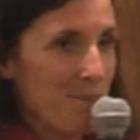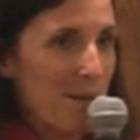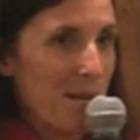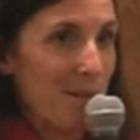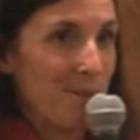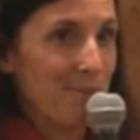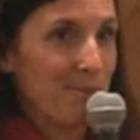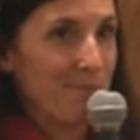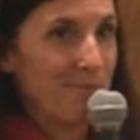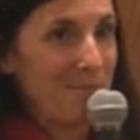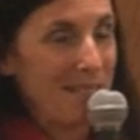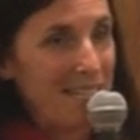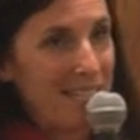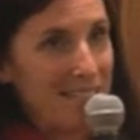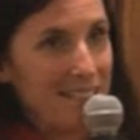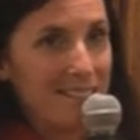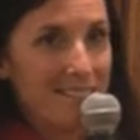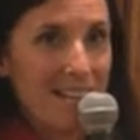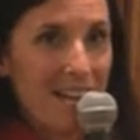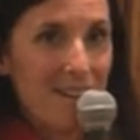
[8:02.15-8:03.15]
about
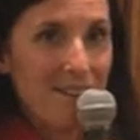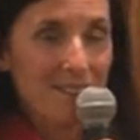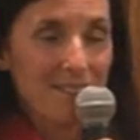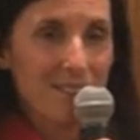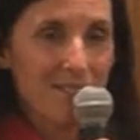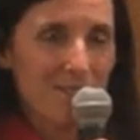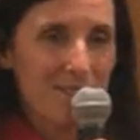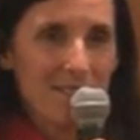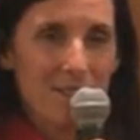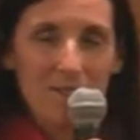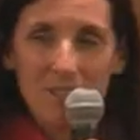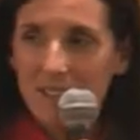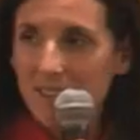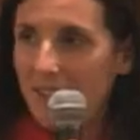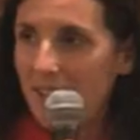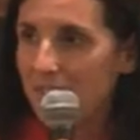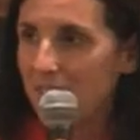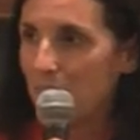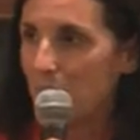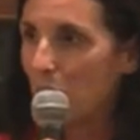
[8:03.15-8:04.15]
80,000 or
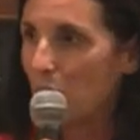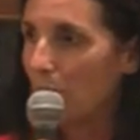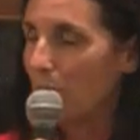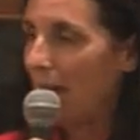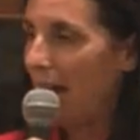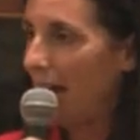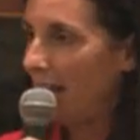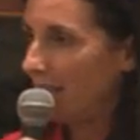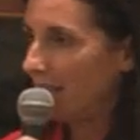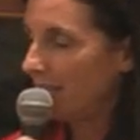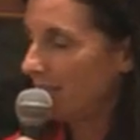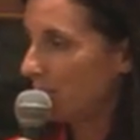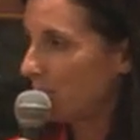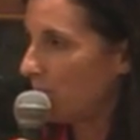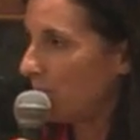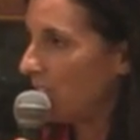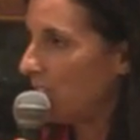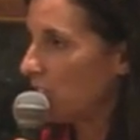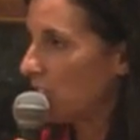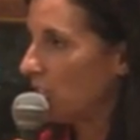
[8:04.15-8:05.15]
70,000 more ballots,
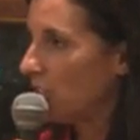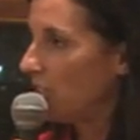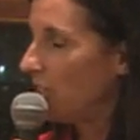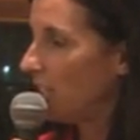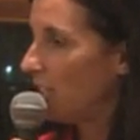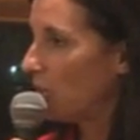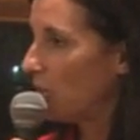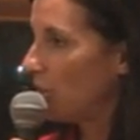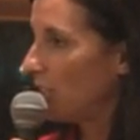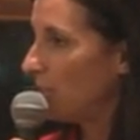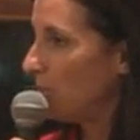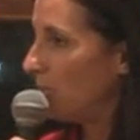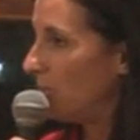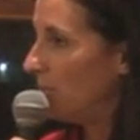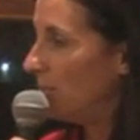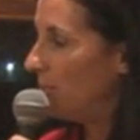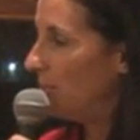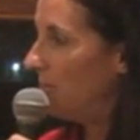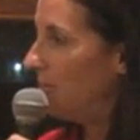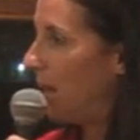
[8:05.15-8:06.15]
provisional and early
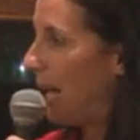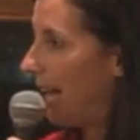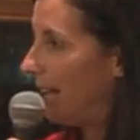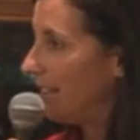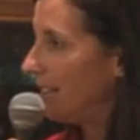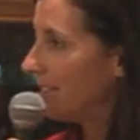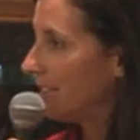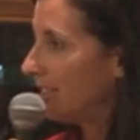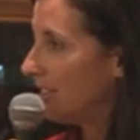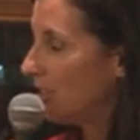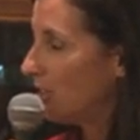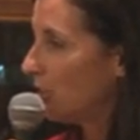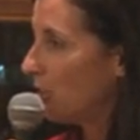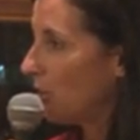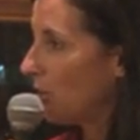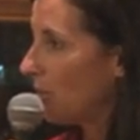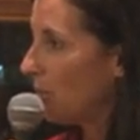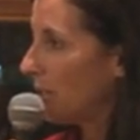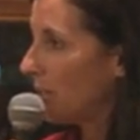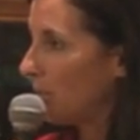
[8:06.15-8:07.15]
ballots that
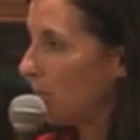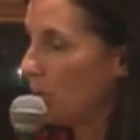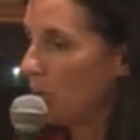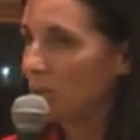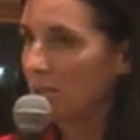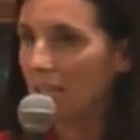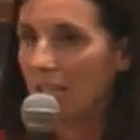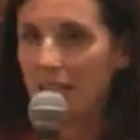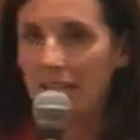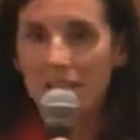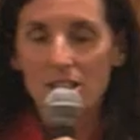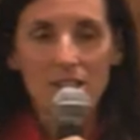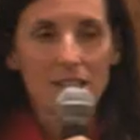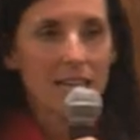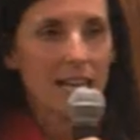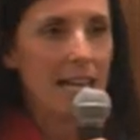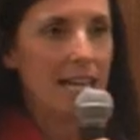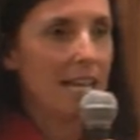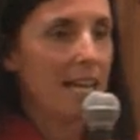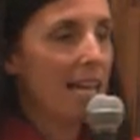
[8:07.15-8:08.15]
showed up at the polls on election
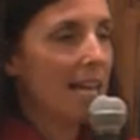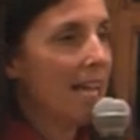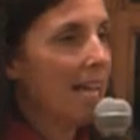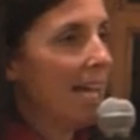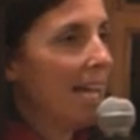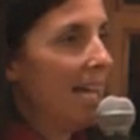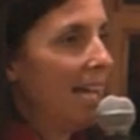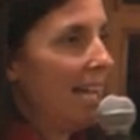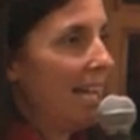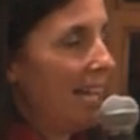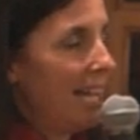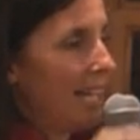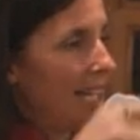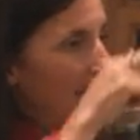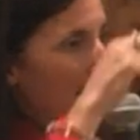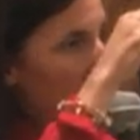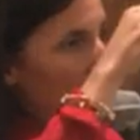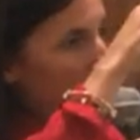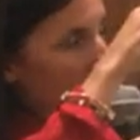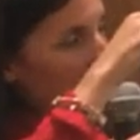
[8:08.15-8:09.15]
day.
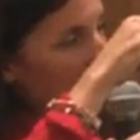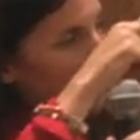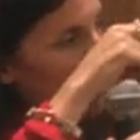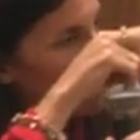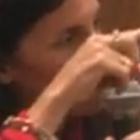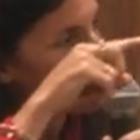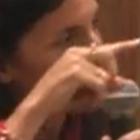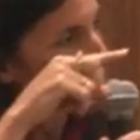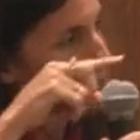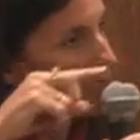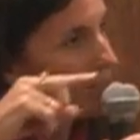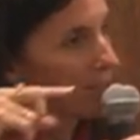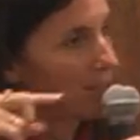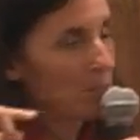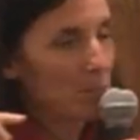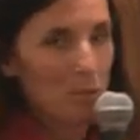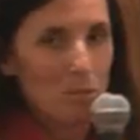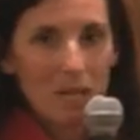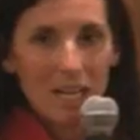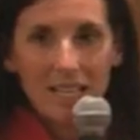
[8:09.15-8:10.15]
And every day it just sort of
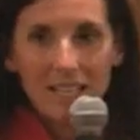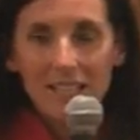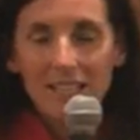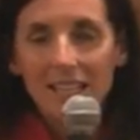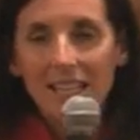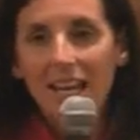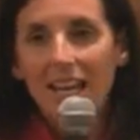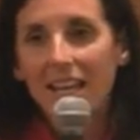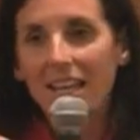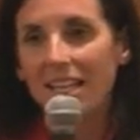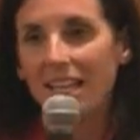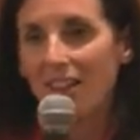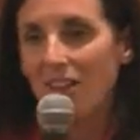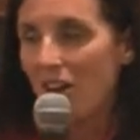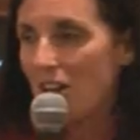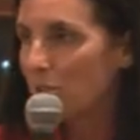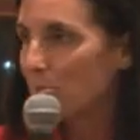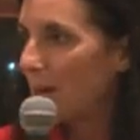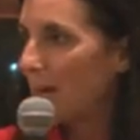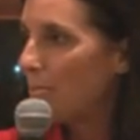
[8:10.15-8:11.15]
slipped away. In the end, I
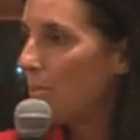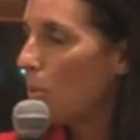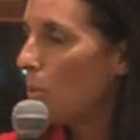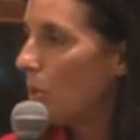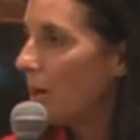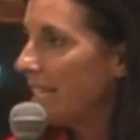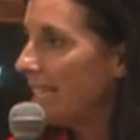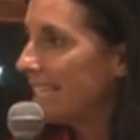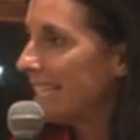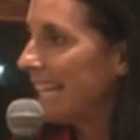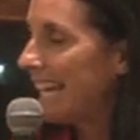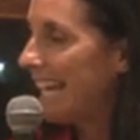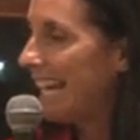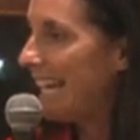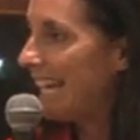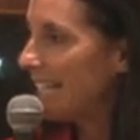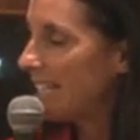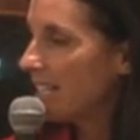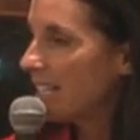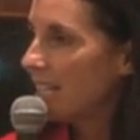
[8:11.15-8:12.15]
lost by
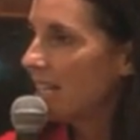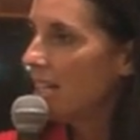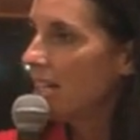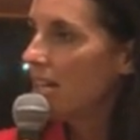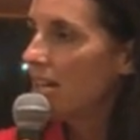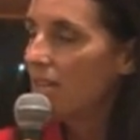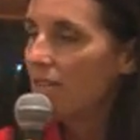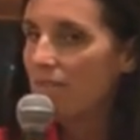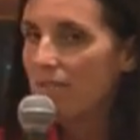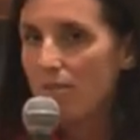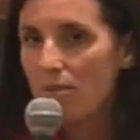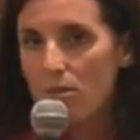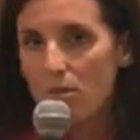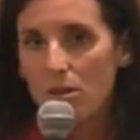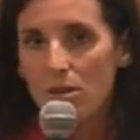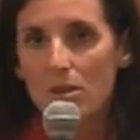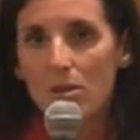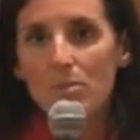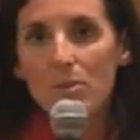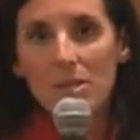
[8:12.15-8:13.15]

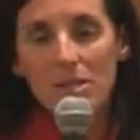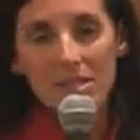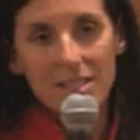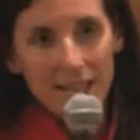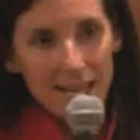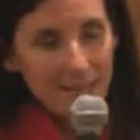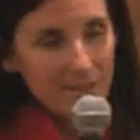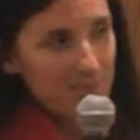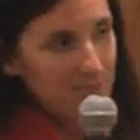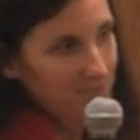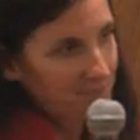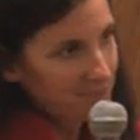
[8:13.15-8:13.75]
0.84%.